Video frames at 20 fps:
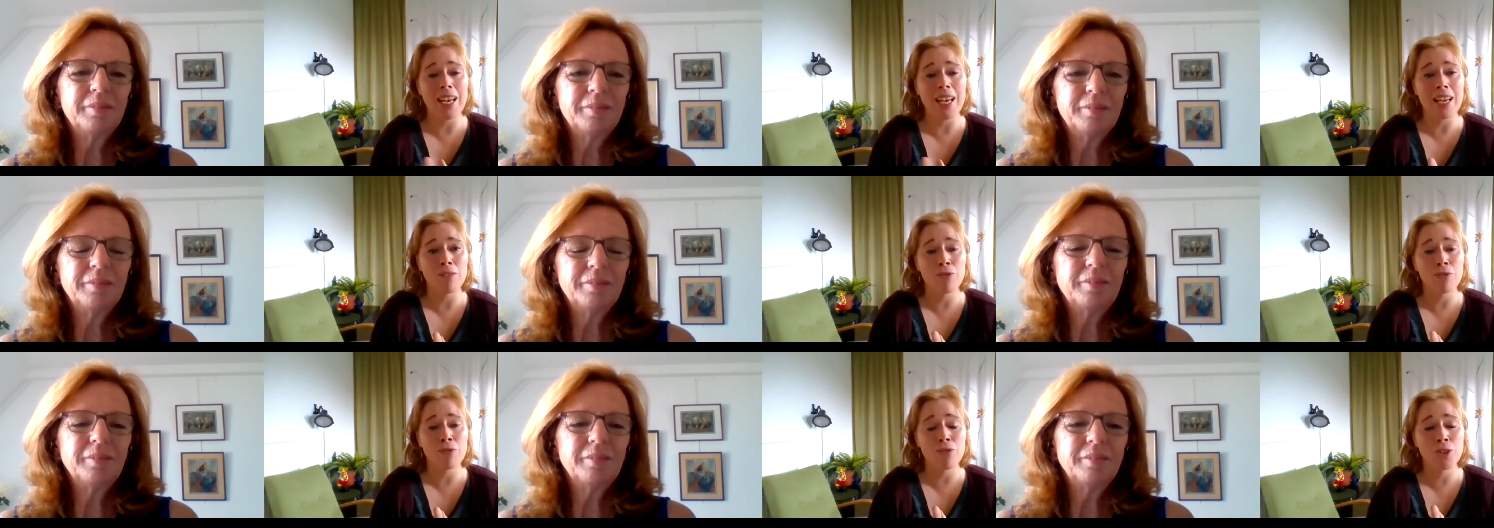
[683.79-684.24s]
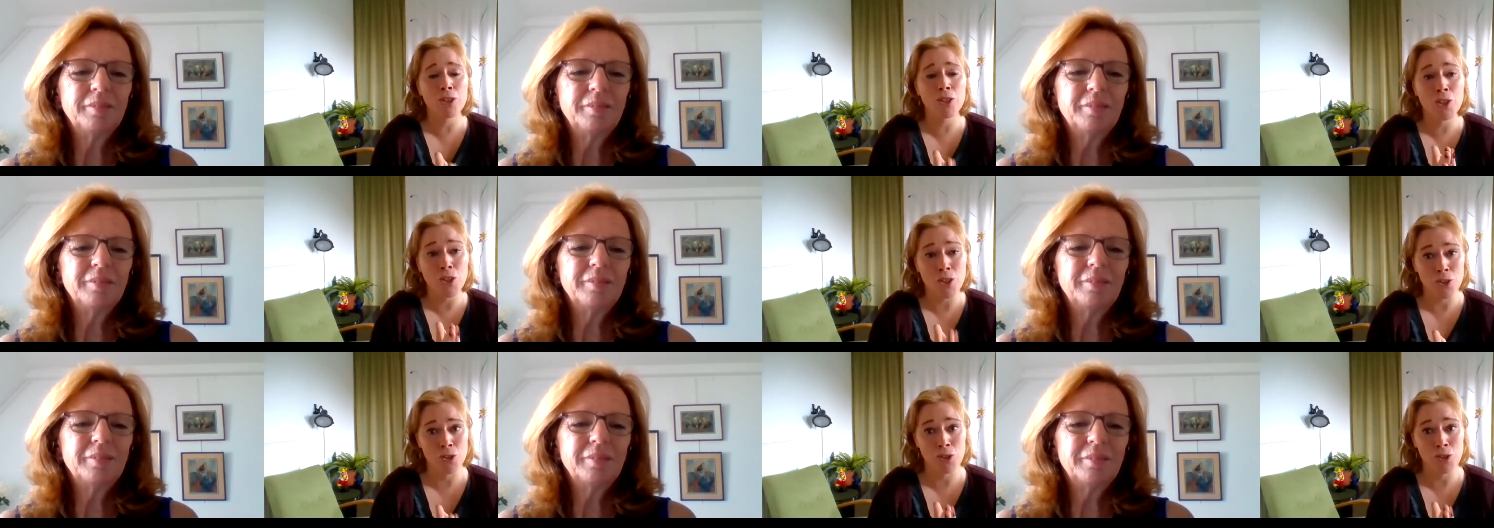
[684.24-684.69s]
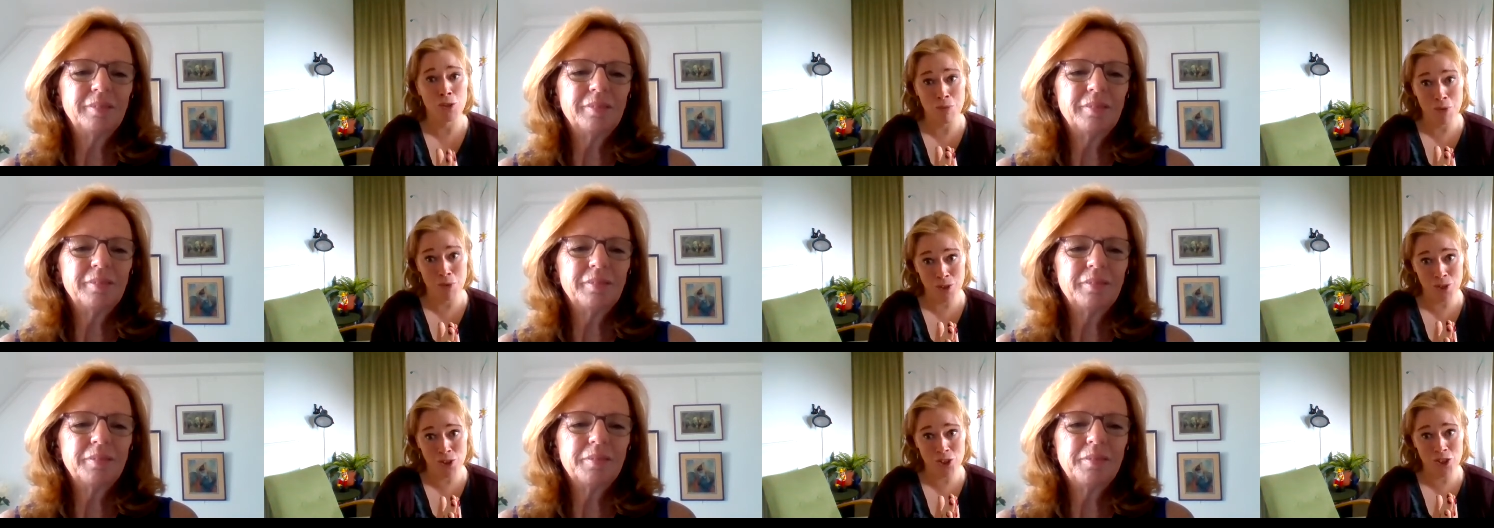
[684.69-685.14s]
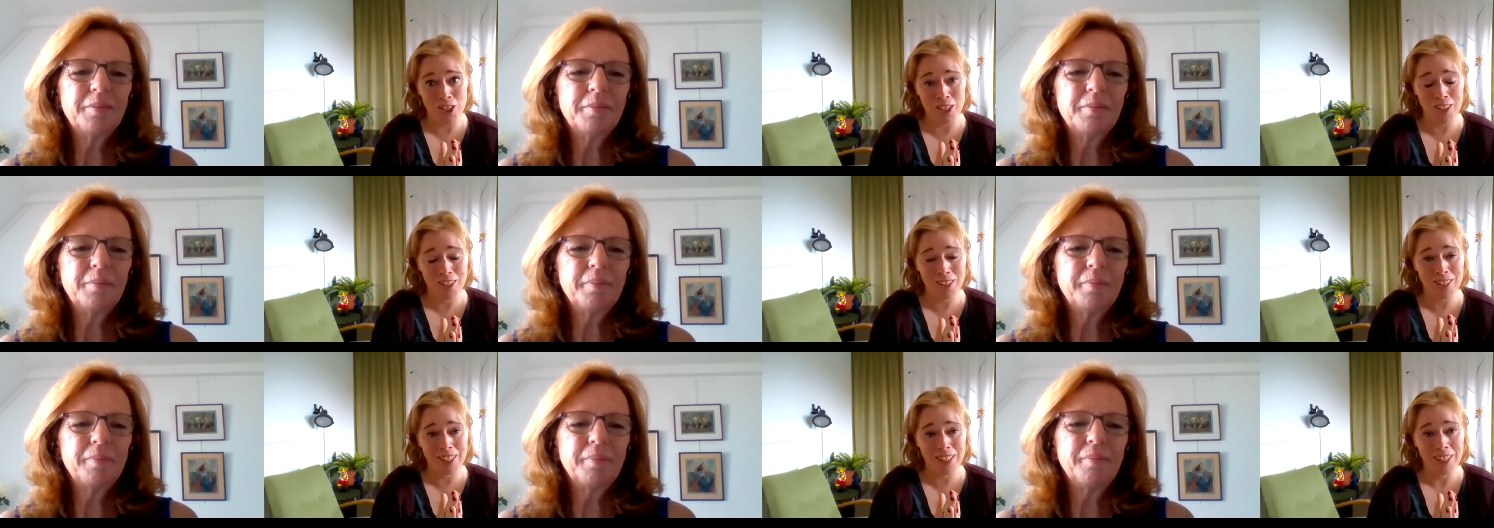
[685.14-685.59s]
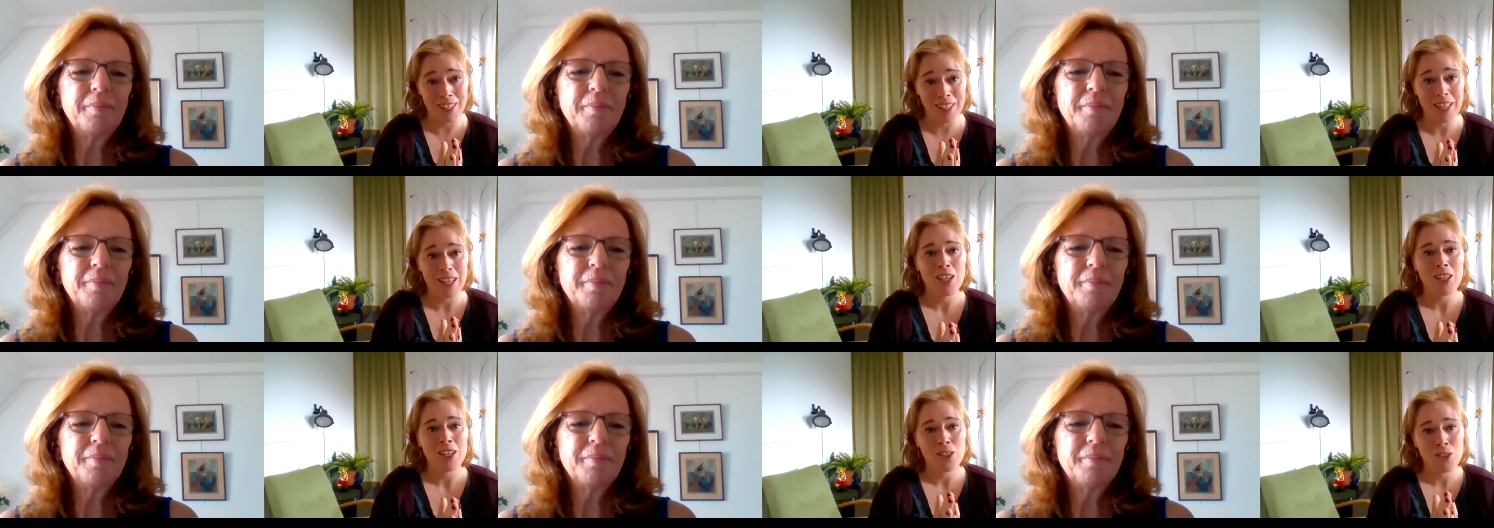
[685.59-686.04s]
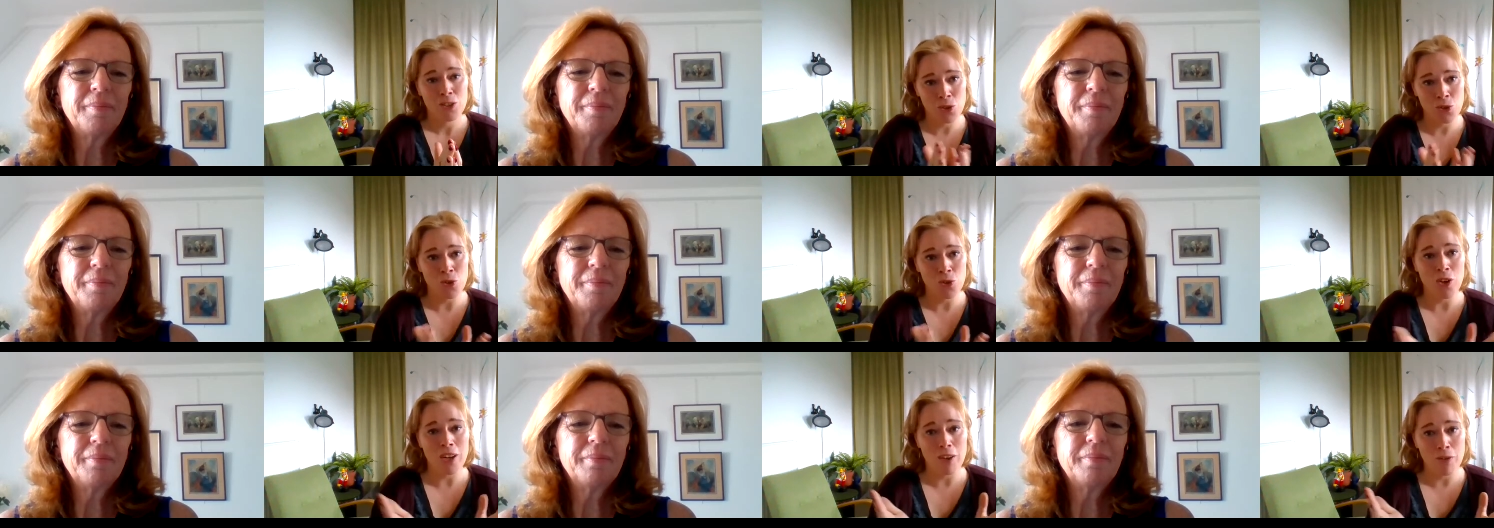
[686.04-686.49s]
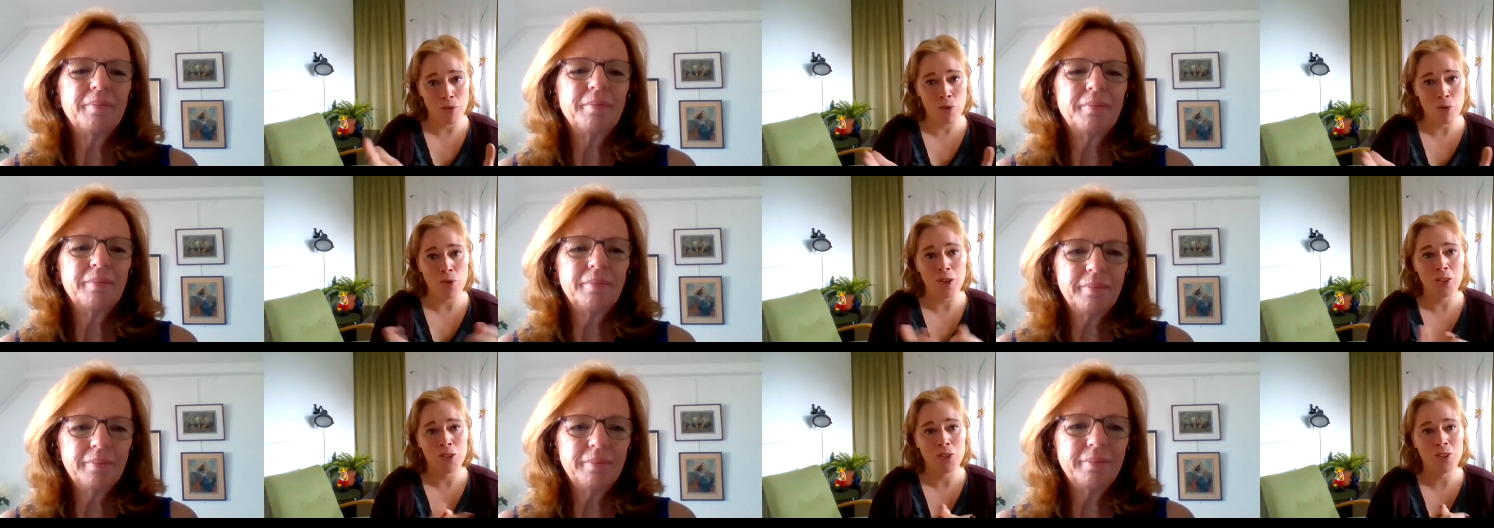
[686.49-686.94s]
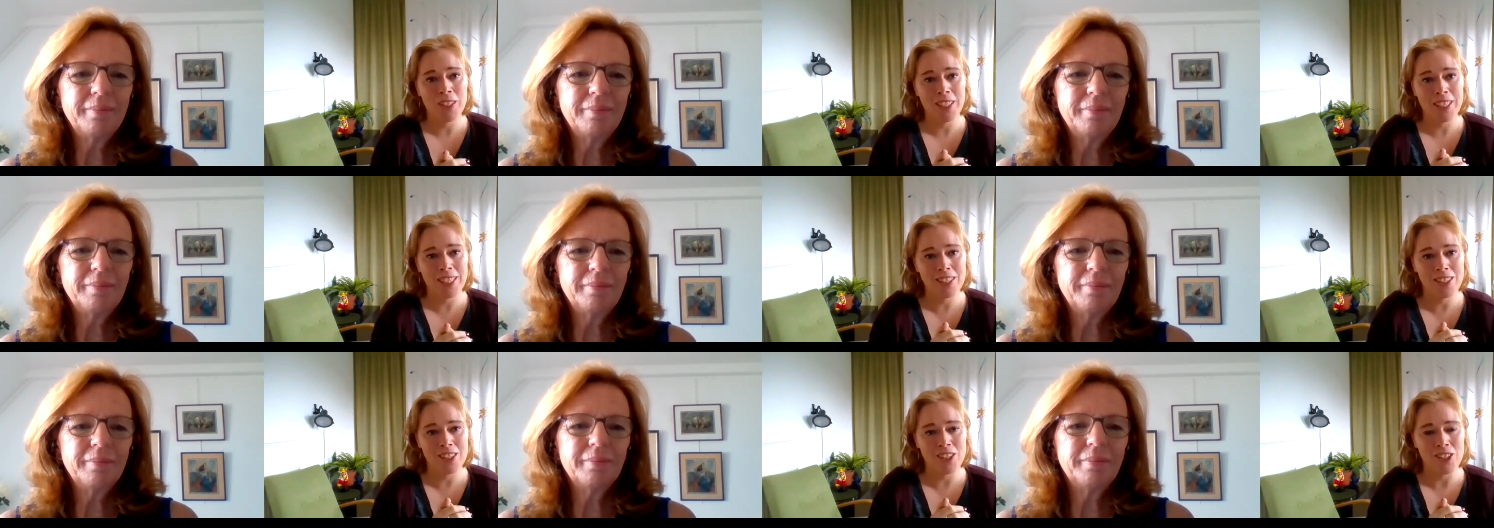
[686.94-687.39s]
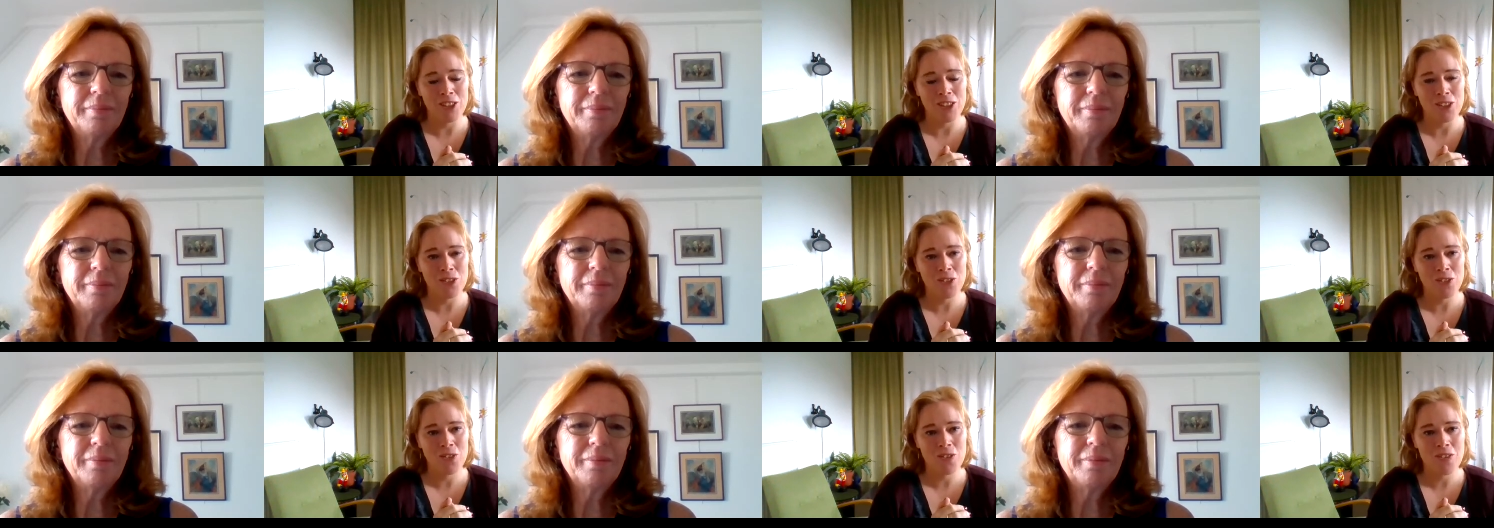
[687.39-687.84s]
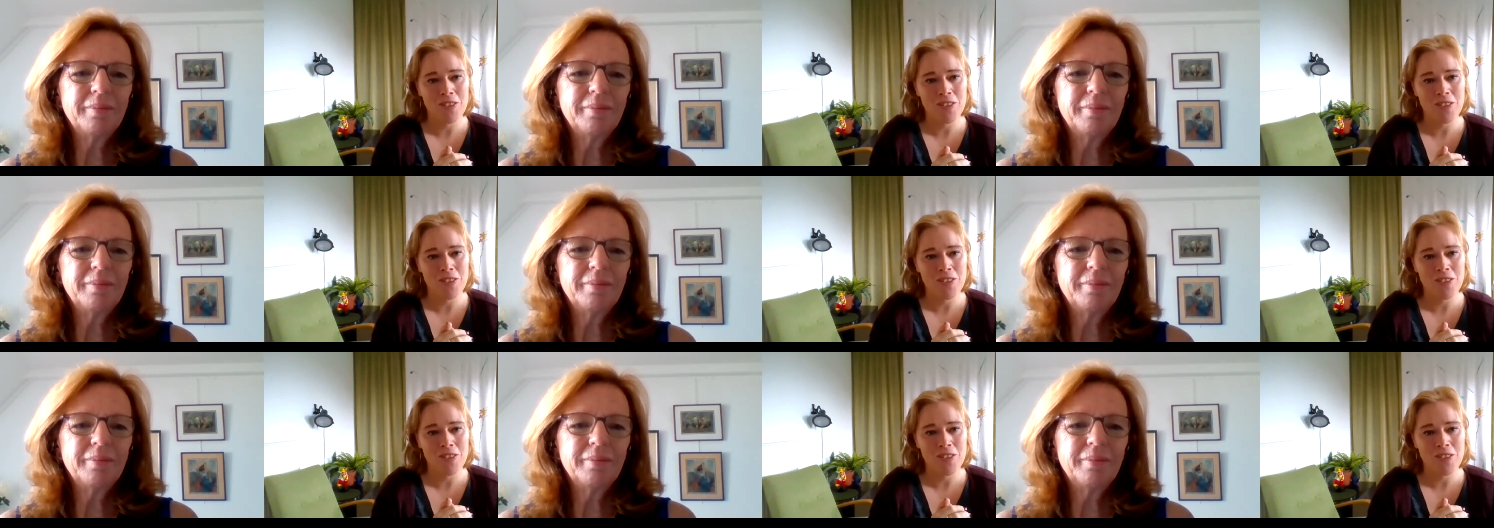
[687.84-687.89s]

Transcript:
Speaker 1: and for your contribution to everyone who needs you.